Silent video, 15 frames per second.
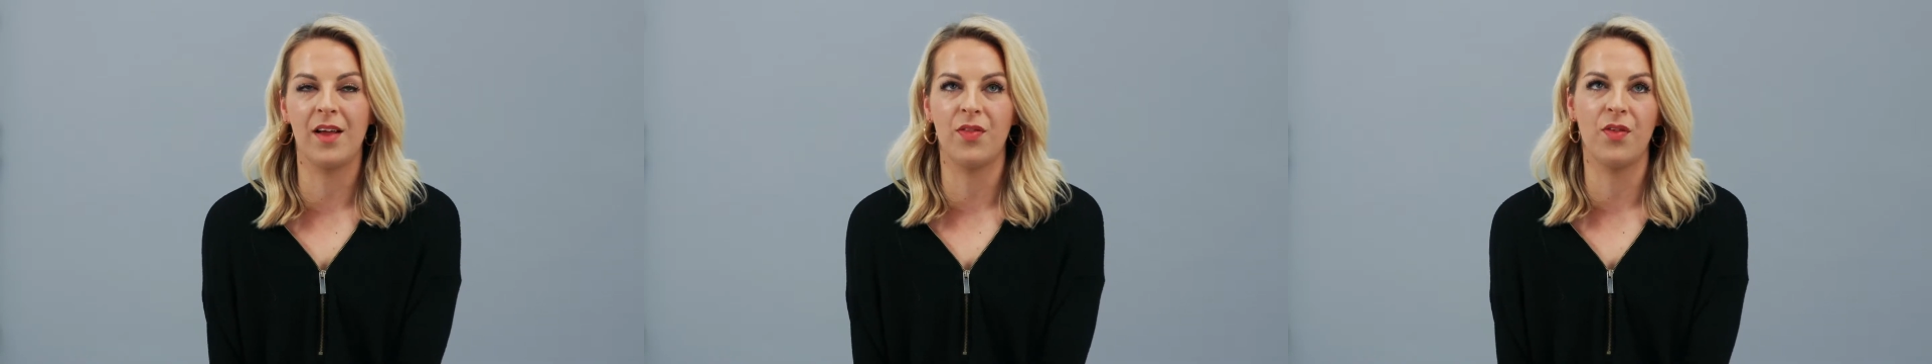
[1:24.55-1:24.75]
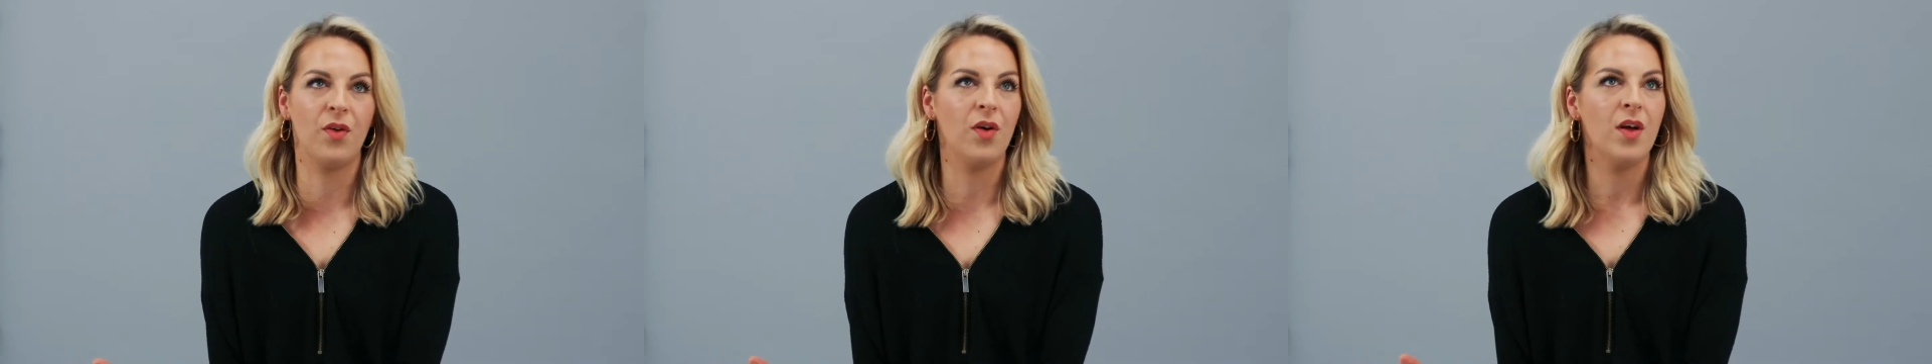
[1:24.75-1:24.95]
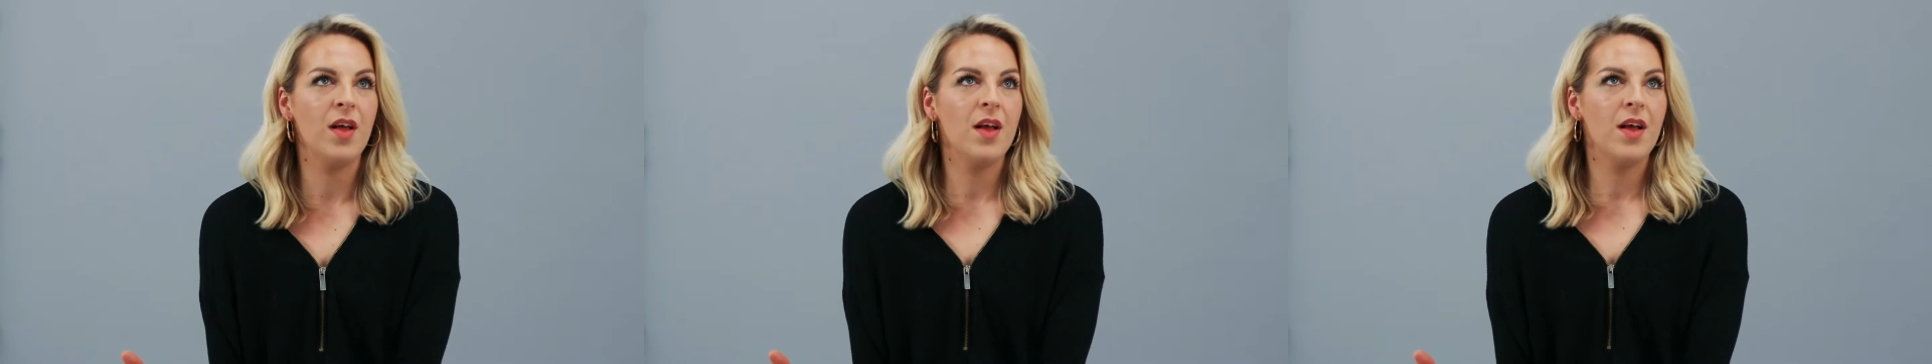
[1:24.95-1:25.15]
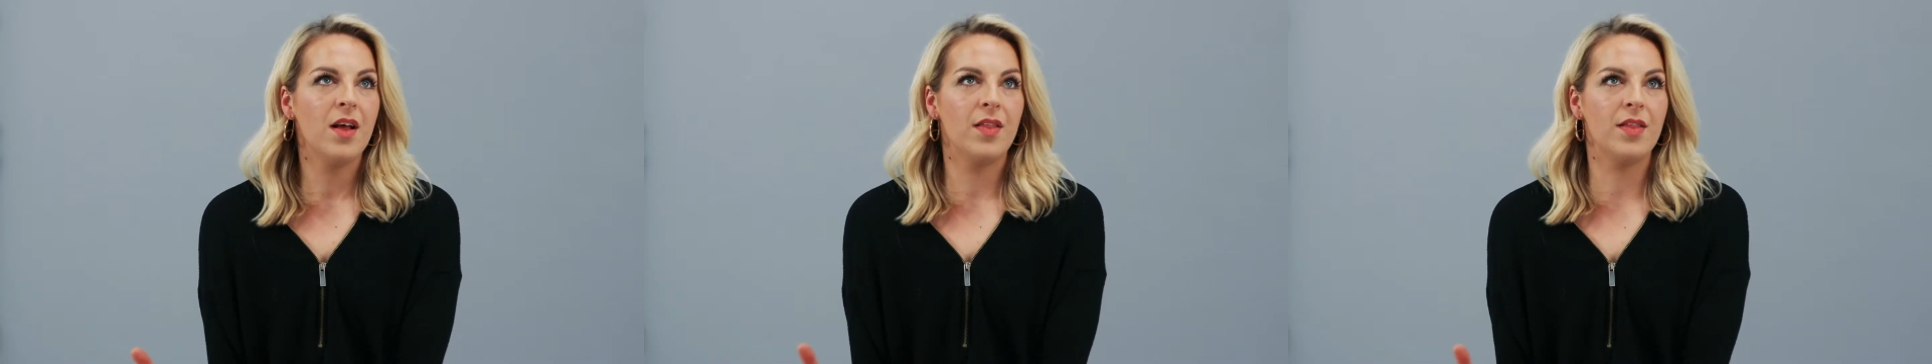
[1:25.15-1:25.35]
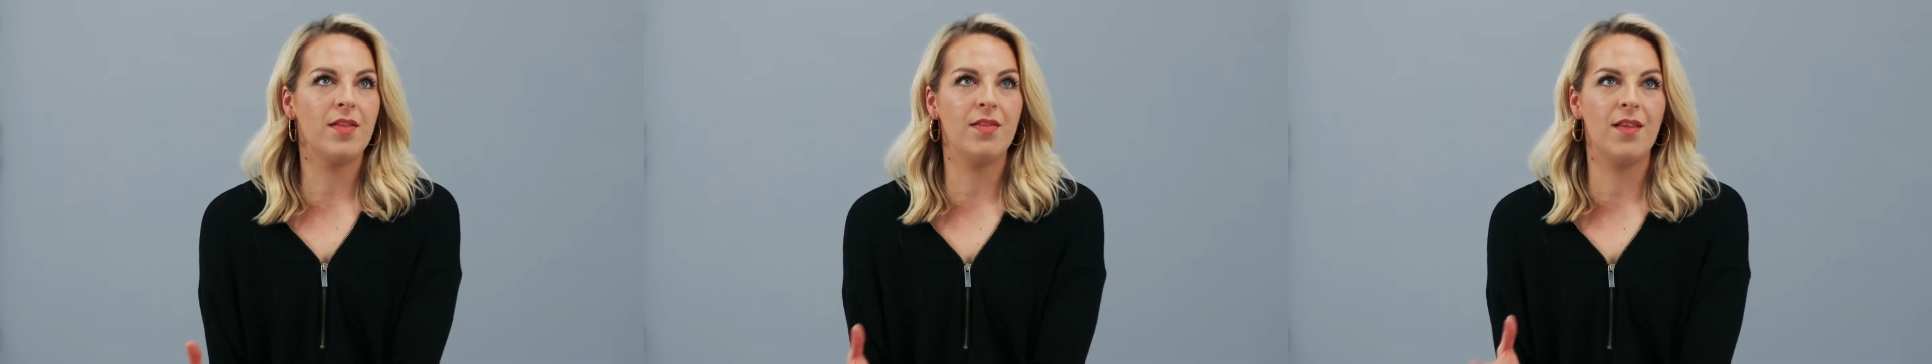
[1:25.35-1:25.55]
I thought
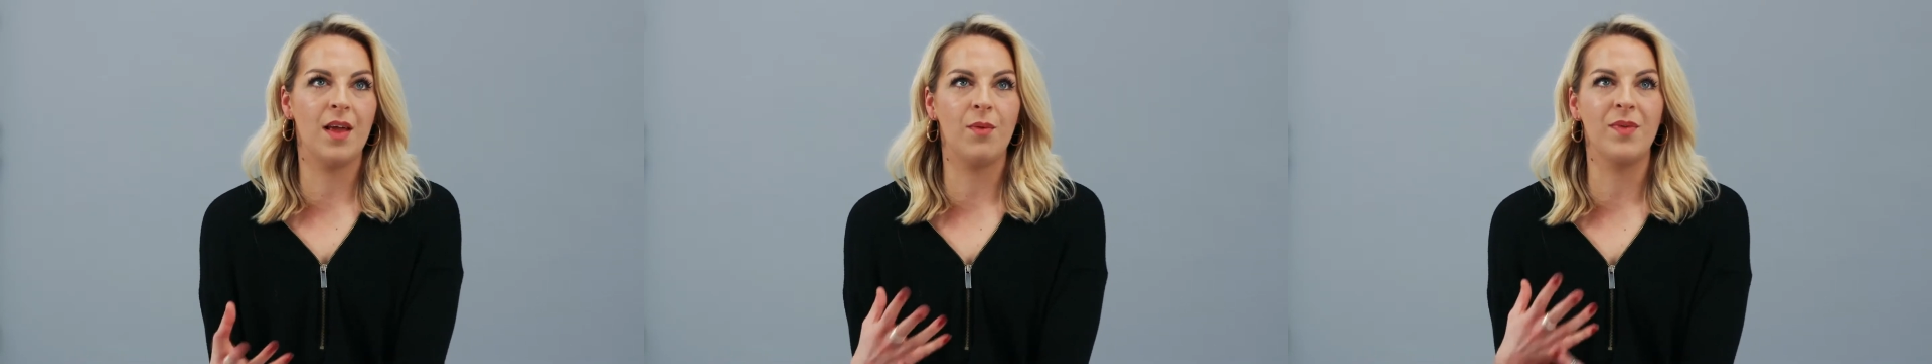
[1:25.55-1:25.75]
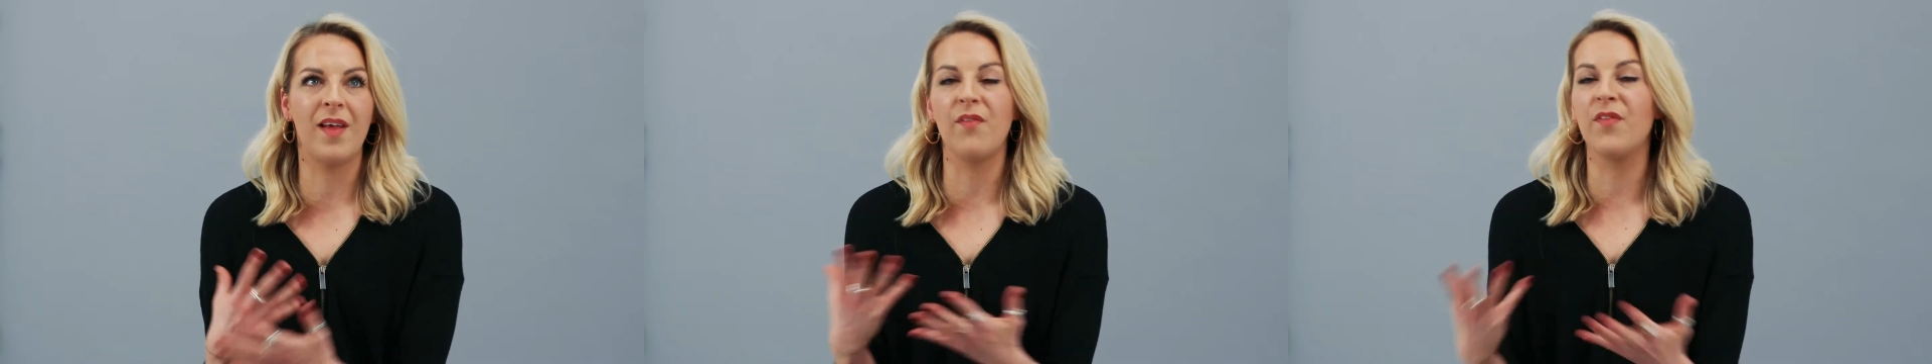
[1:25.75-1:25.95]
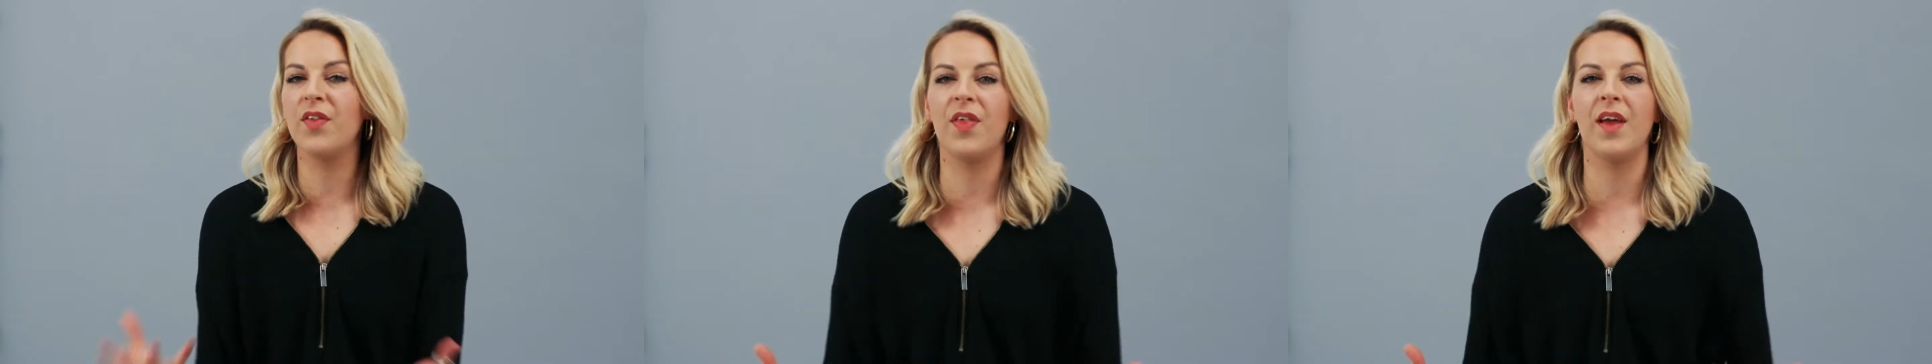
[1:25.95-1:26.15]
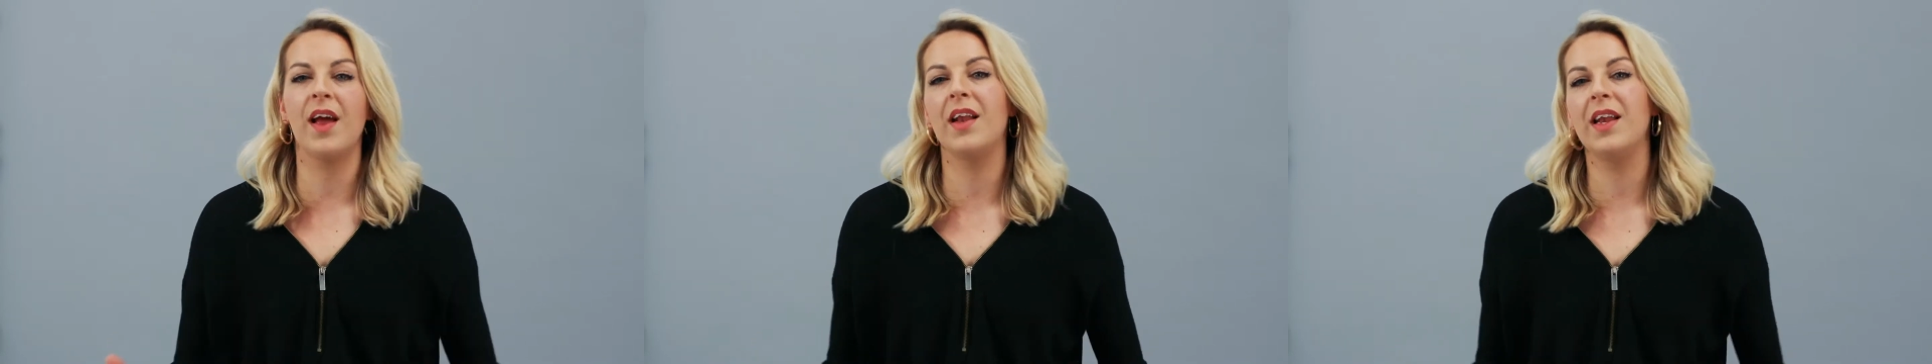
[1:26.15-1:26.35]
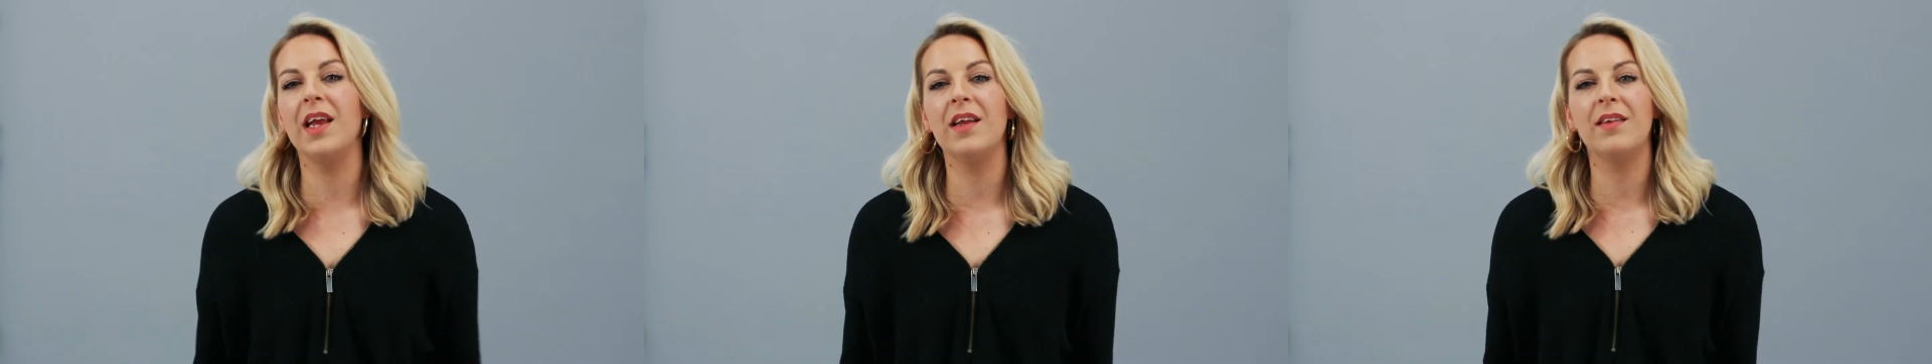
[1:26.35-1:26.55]
it was everything
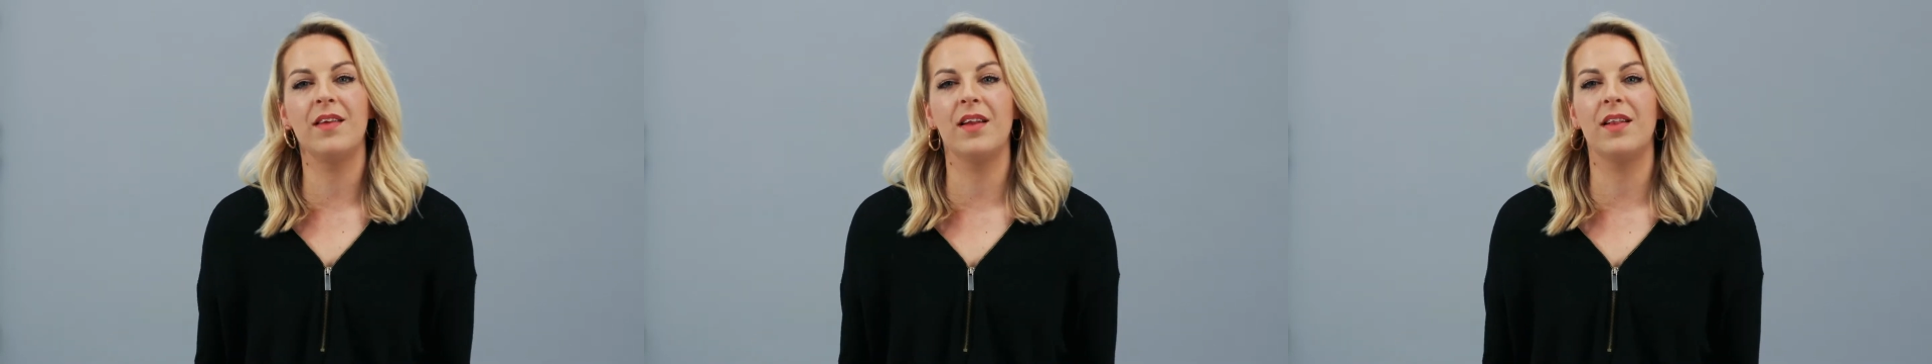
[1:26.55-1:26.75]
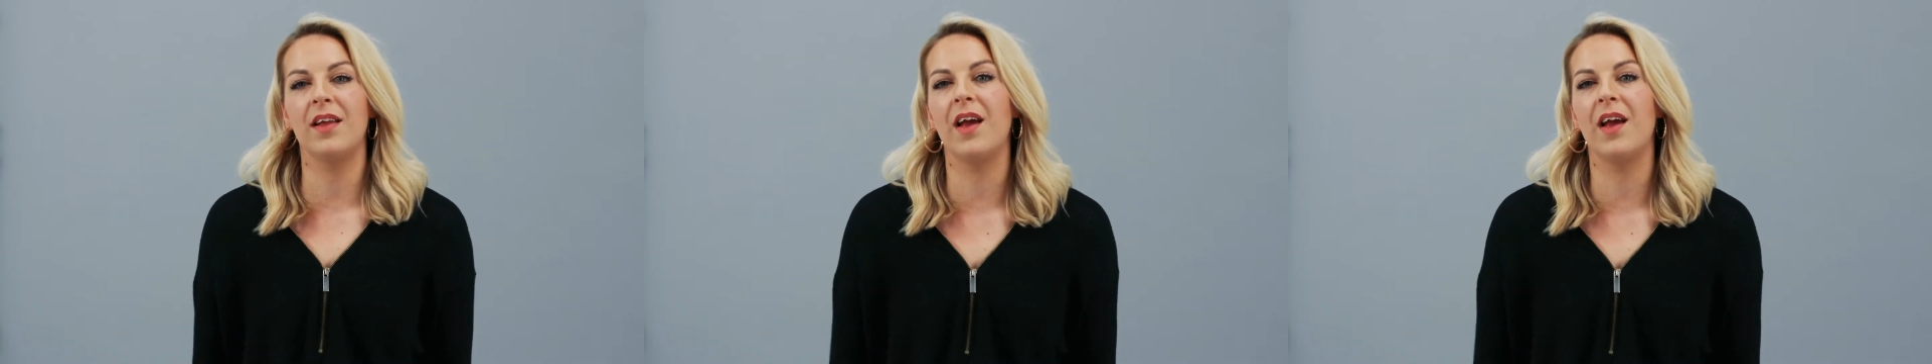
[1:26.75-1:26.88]
I needed.